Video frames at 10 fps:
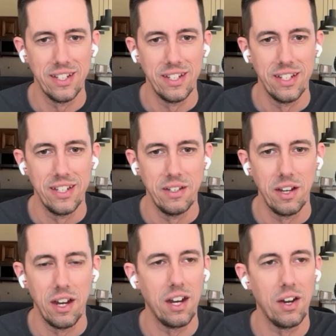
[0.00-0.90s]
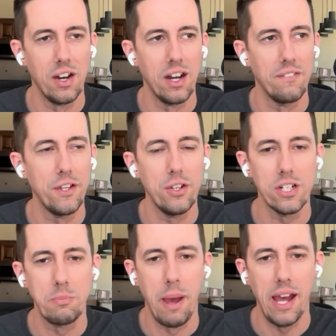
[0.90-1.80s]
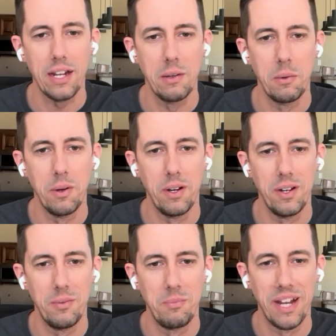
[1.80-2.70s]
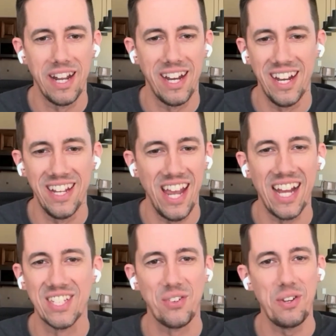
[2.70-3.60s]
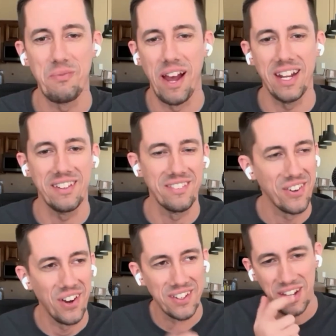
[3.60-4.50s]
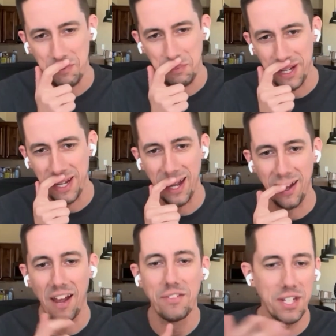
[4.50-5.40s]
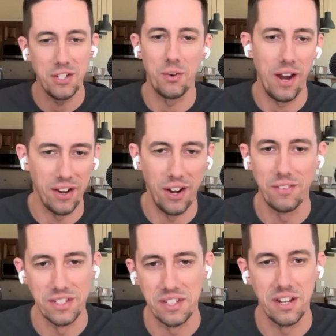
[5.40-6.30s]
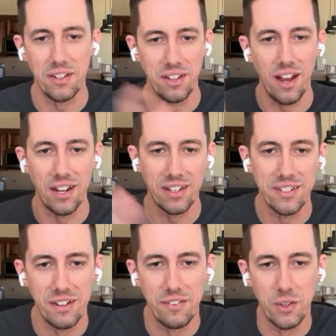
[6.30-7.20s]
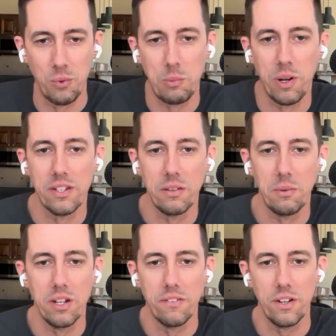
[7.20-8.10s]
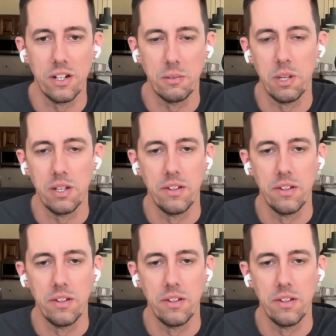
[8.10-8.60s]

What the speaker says: A few years back. But yeah, so we might have crossed hands. But yeah, I've seen you around, obviously, online and stuff in the WordPress community for years. But